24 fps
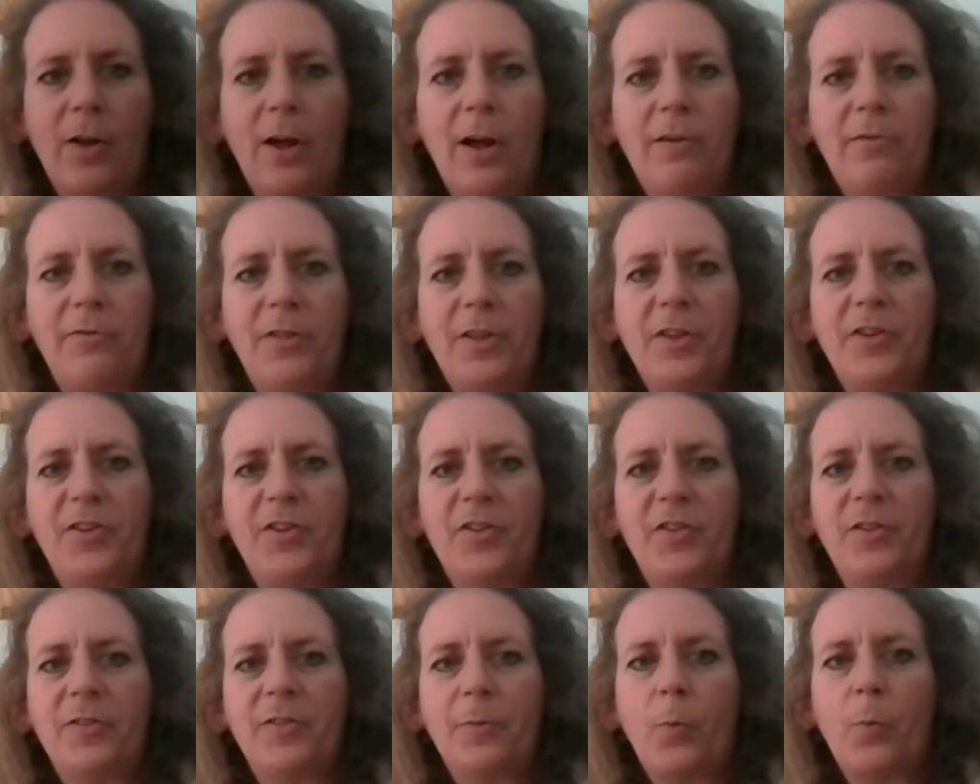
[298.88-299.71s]
of
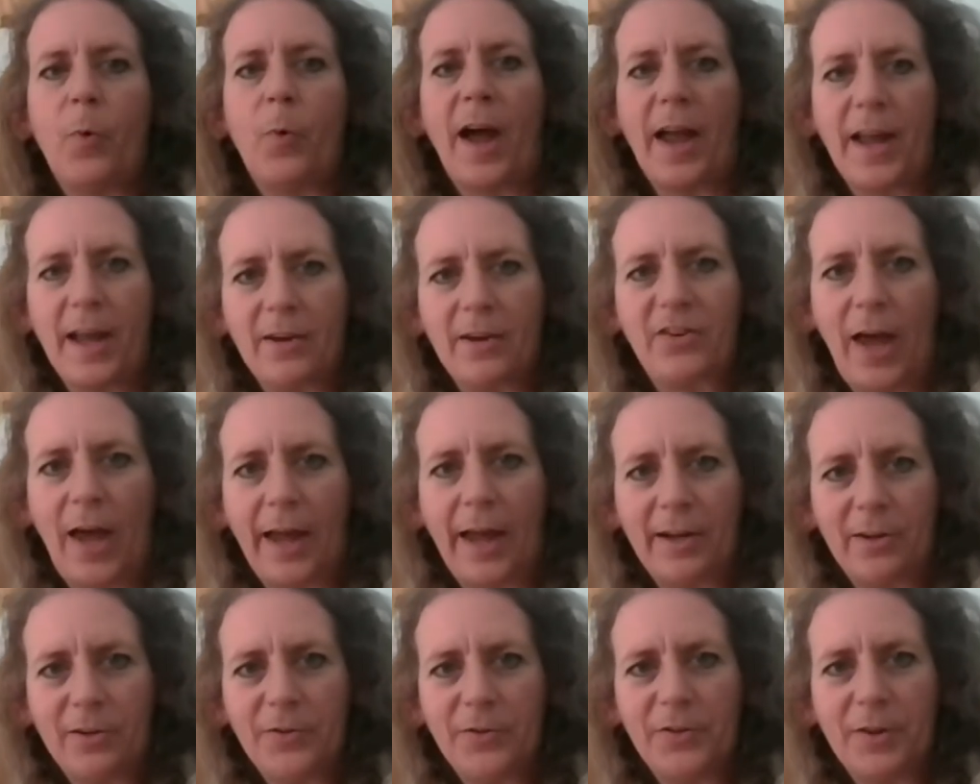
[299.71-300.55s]
this why I
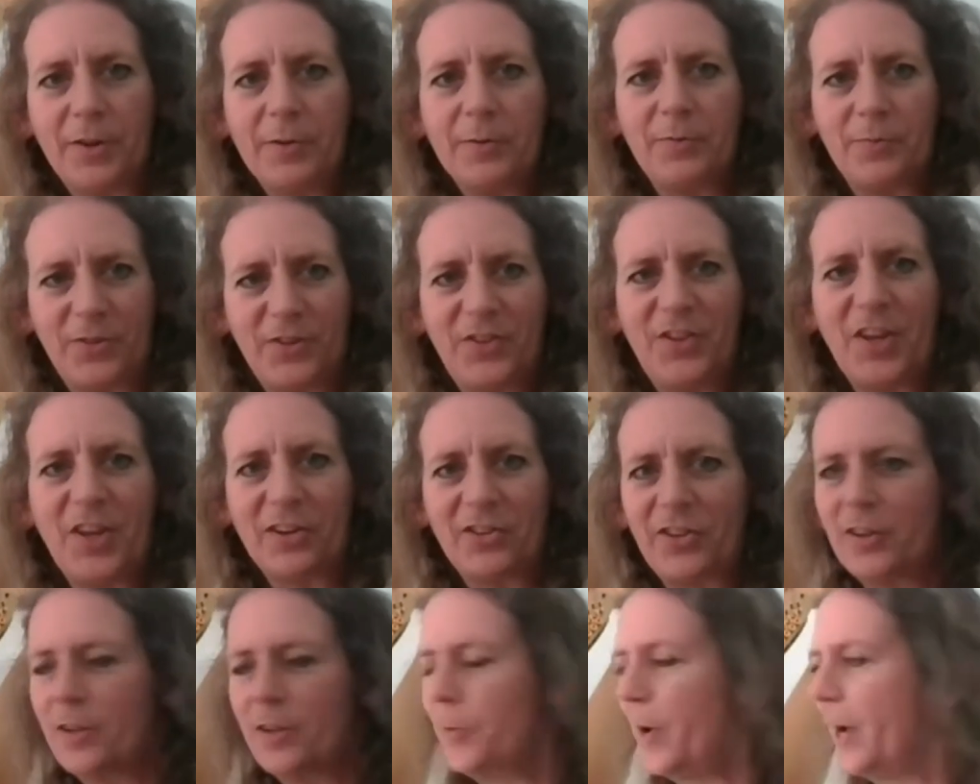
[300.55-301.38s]
titled the
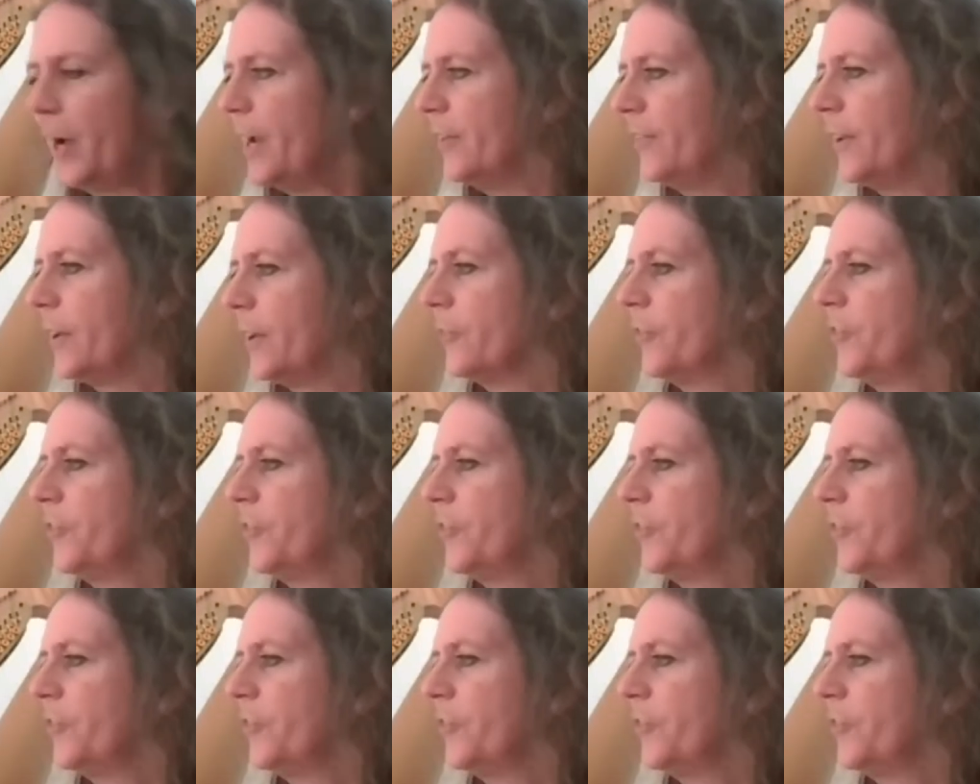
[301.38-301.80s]
session the way I did.